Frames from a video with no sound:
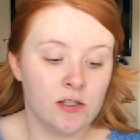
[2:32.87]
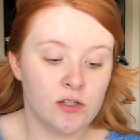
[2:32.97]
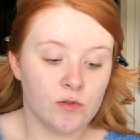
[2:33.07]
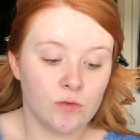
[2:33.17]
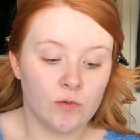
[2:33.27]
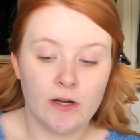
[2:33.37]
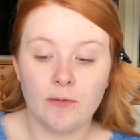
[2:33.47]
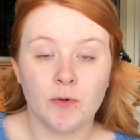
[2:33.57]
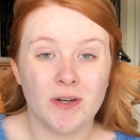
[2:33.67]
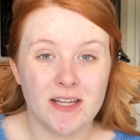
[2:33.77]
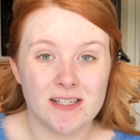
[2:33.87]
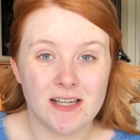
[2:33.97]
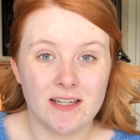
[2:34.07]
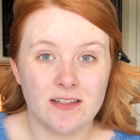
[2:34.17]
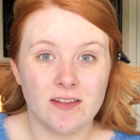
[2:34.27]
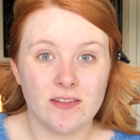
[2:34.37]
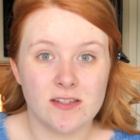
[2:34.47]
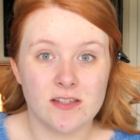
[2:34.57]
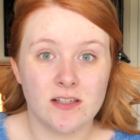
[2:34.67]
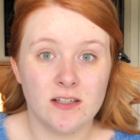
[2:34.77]
So I'm quite excited that
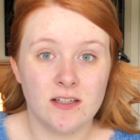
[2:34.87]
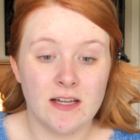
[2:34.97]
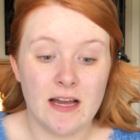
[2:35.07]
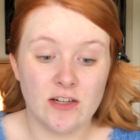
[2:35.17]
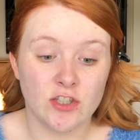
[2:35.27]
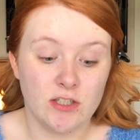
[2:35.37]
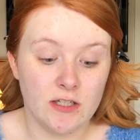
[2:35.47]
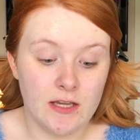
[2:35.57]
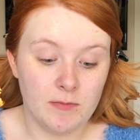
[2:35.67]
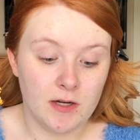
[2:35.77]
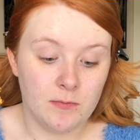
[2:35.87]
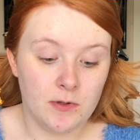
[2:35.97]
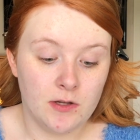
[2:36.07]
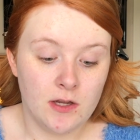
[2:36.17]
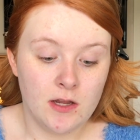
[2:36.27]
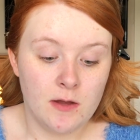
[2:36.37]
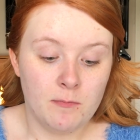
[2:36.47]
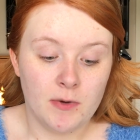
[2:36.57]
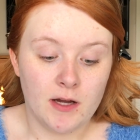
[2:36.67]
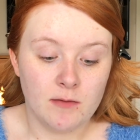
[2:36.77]
this actually came up.
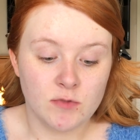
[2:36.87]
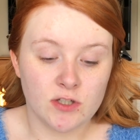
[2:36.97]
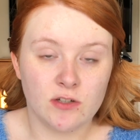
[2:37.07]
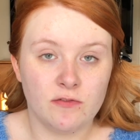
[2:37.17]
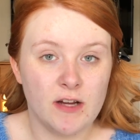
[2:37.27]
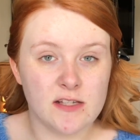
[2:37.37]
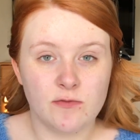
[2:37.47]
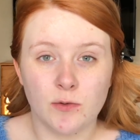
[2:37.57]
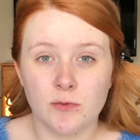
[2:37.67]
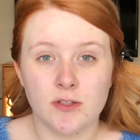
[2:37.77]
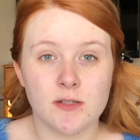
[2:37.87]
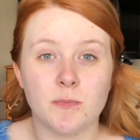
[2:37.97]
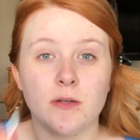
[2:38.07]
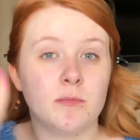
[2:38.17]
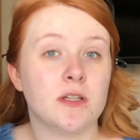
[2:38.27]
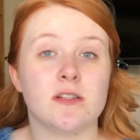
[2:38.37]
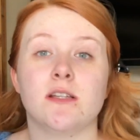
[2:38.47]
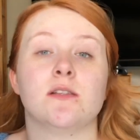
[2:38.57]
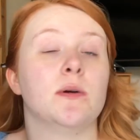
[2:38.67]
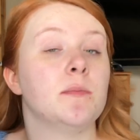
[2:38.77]
But I'm just going to fast forward this bit because it
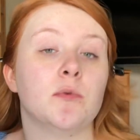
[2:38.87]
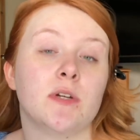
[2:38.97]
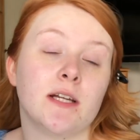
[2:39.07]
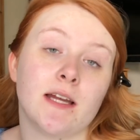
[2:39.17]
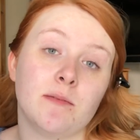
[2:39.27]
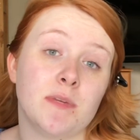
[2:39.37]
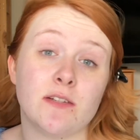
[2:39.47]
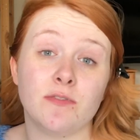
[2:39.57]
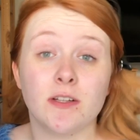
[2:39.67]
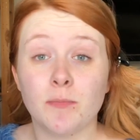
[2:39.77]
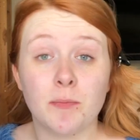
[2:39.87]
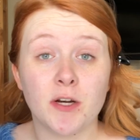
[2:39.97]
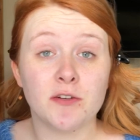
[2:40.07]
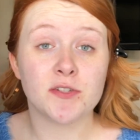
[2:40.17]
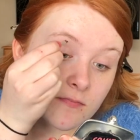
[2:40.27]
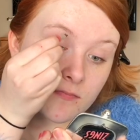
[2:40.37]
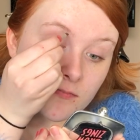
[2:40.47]
is quite boring getting me to fill in my brows.